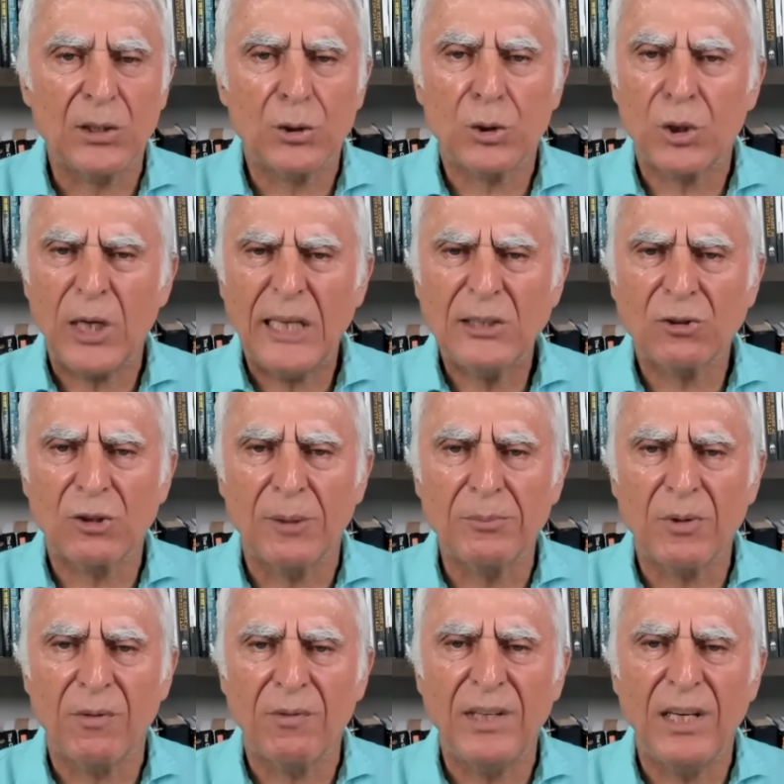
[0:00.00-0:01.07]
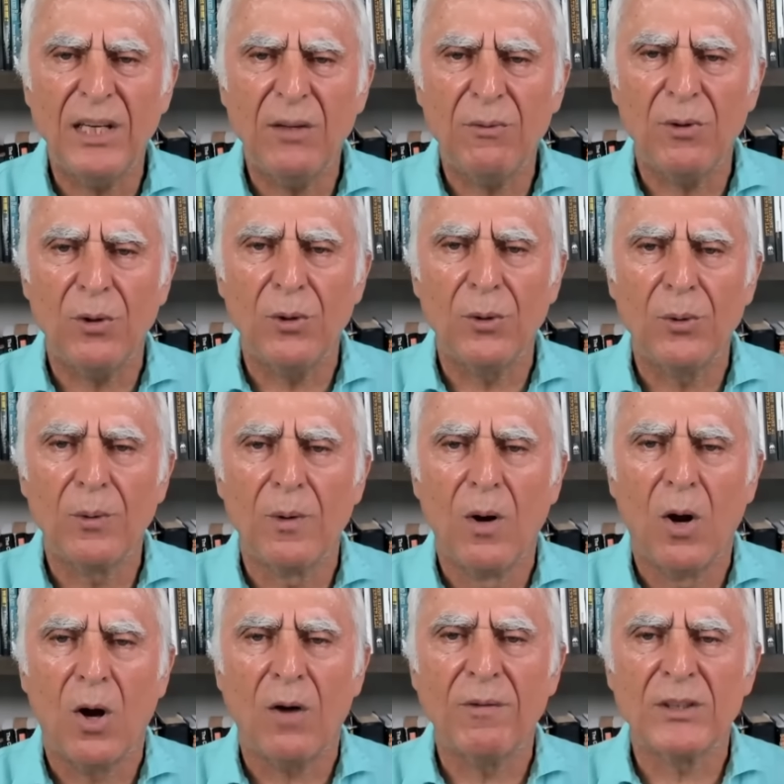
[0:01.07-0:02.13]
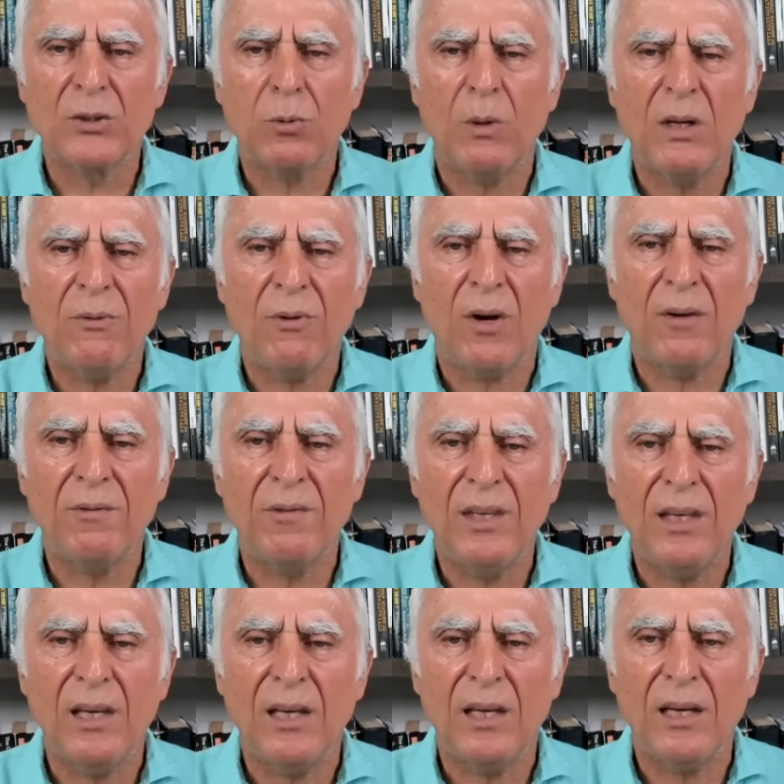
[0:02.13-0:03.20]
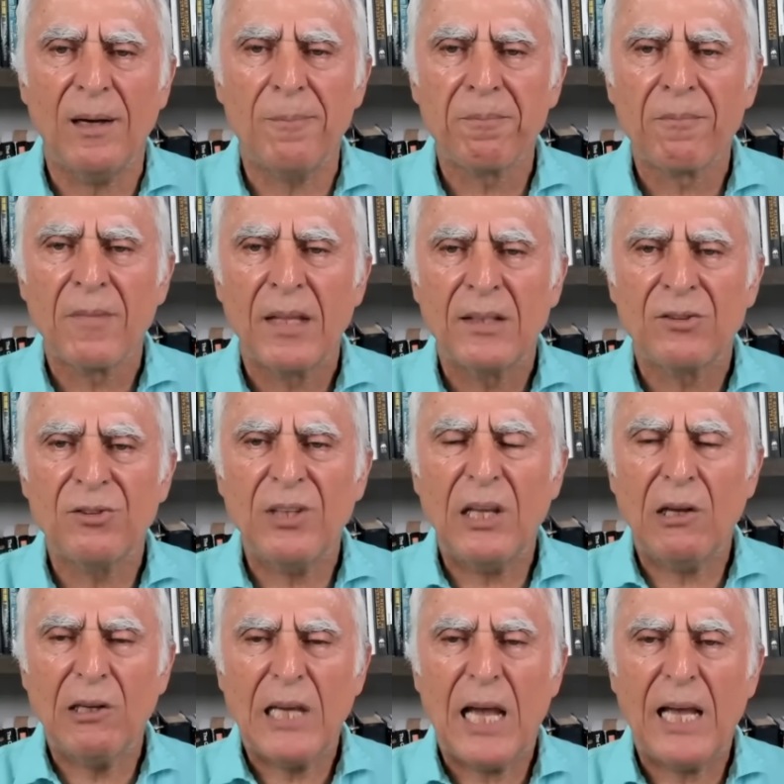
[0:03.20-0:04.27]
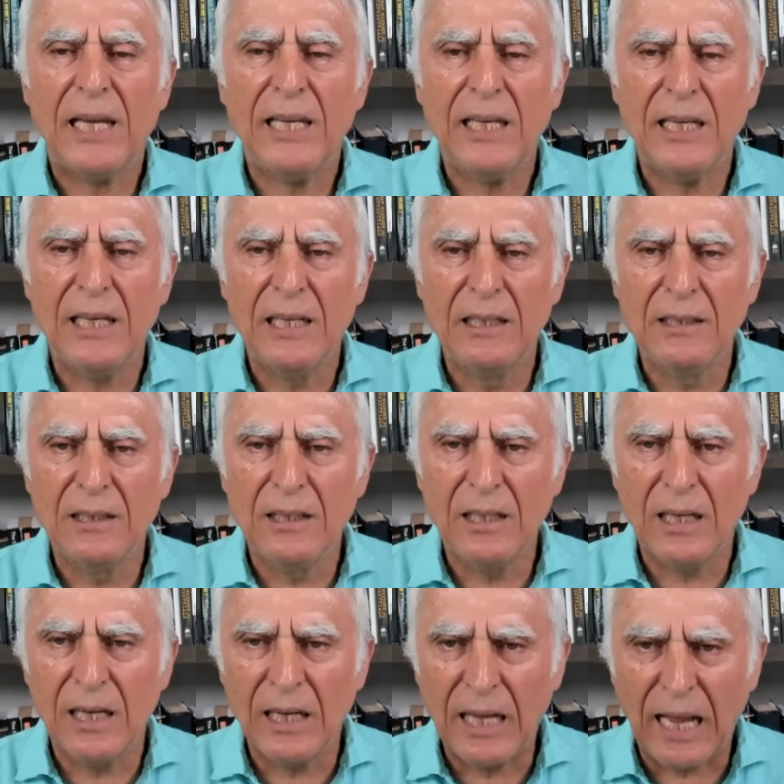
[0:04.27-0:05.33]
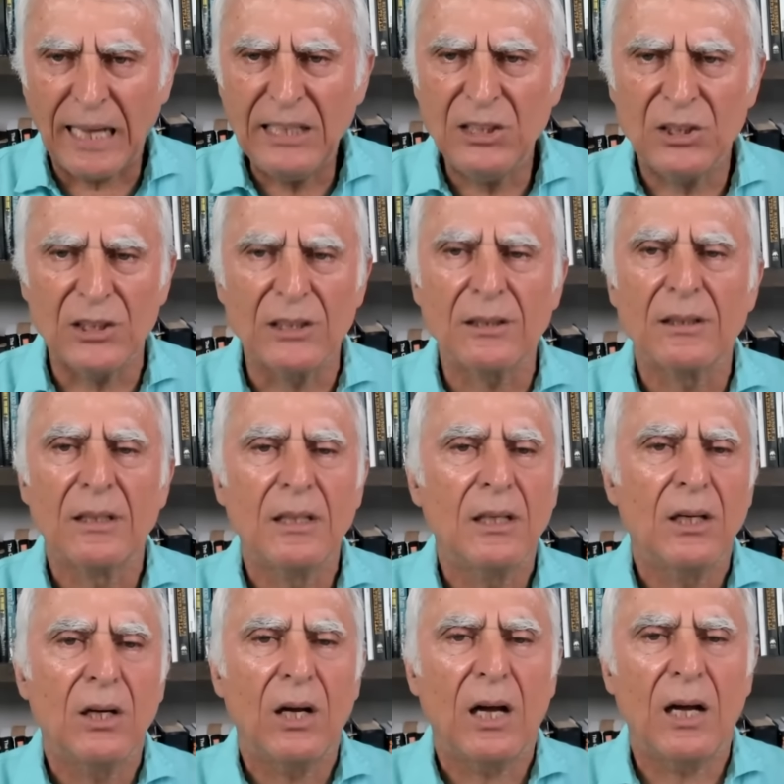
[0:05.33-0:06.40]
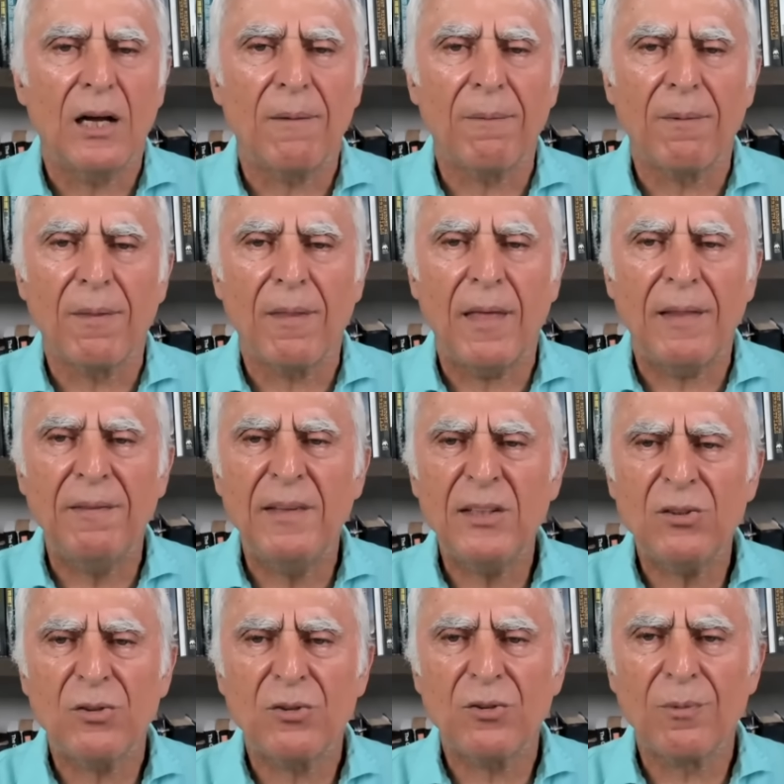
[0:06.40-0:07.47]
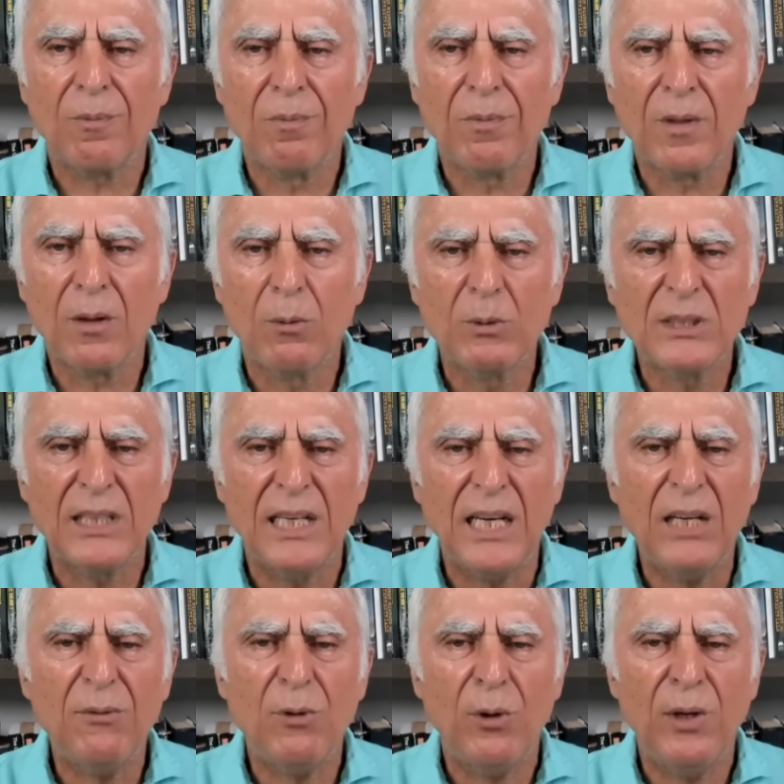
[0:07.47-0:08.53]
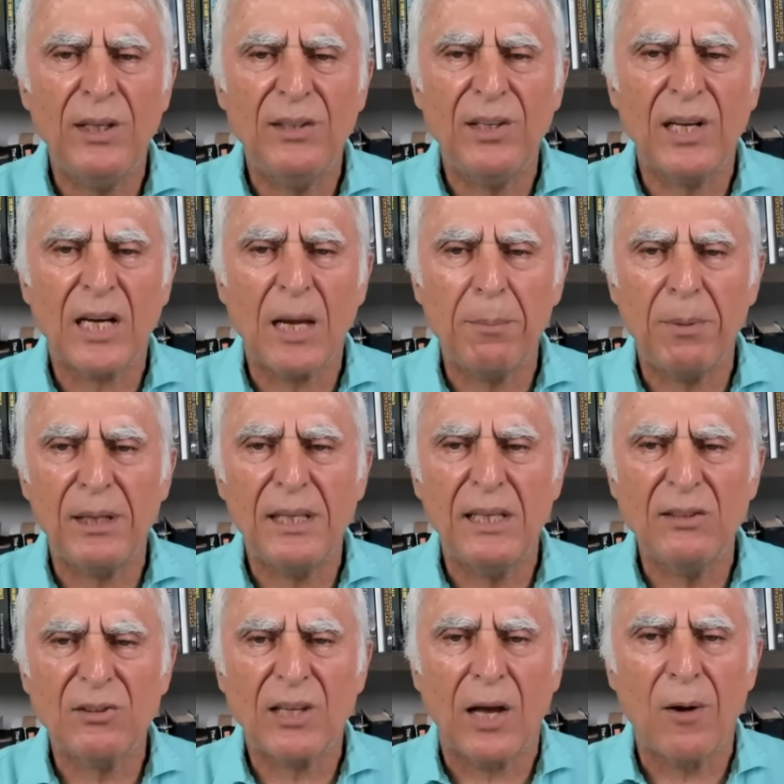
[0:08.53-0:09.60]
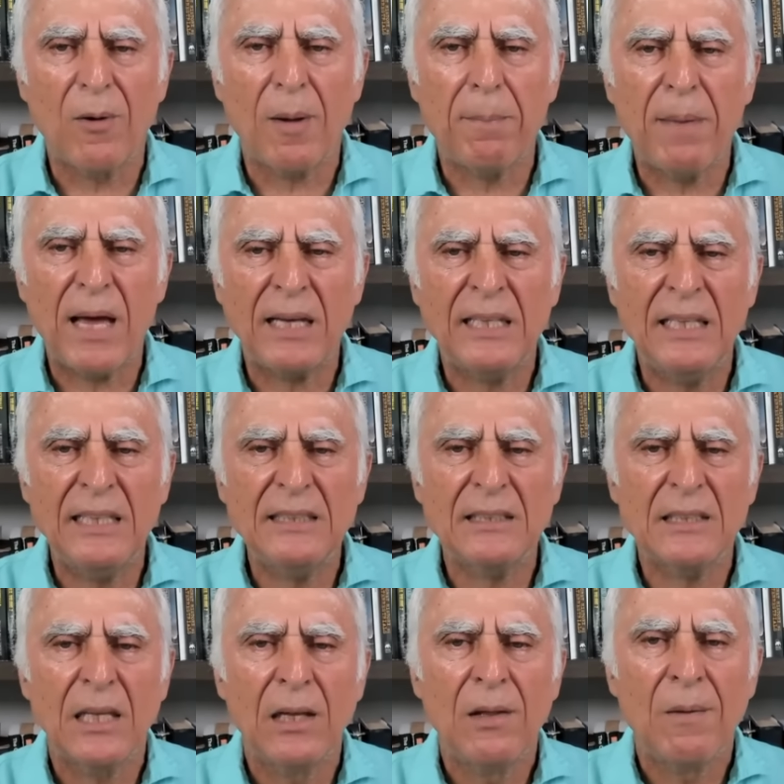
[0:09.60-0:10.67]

transcript of an interview of a 25 year CIA agent um, and this was an interview he did a couple of years ago about his